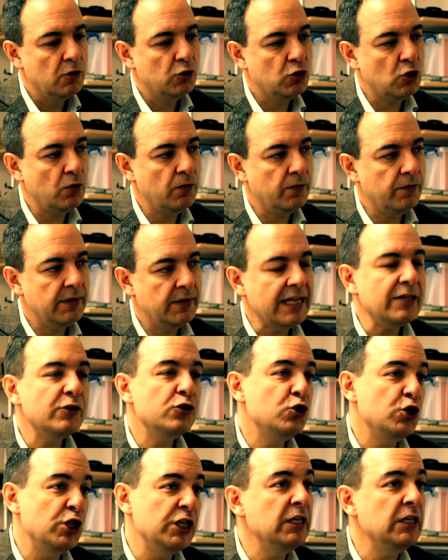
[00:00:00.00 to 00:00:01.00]
So
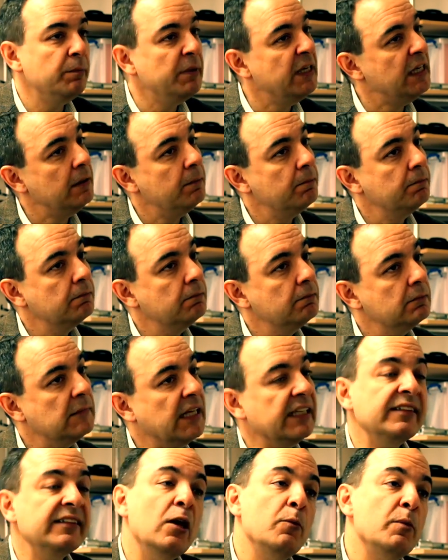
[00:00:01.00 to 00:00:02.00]
that's GDP.
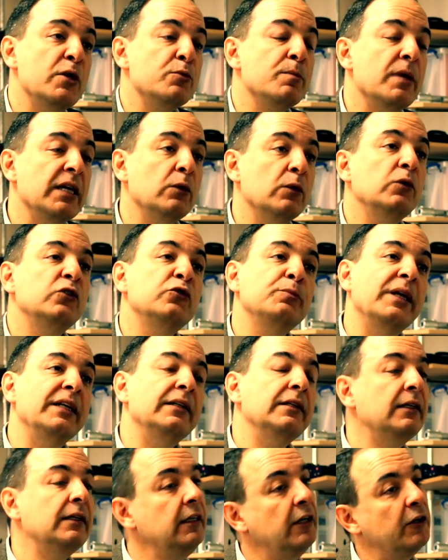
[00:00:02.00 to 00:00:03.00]
That's how much money was
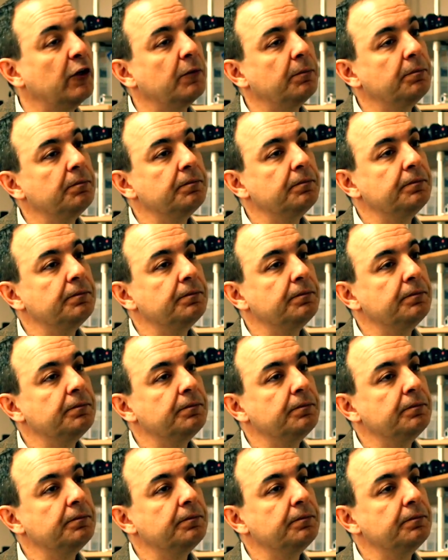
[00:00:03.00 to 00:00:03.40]
spent in a year.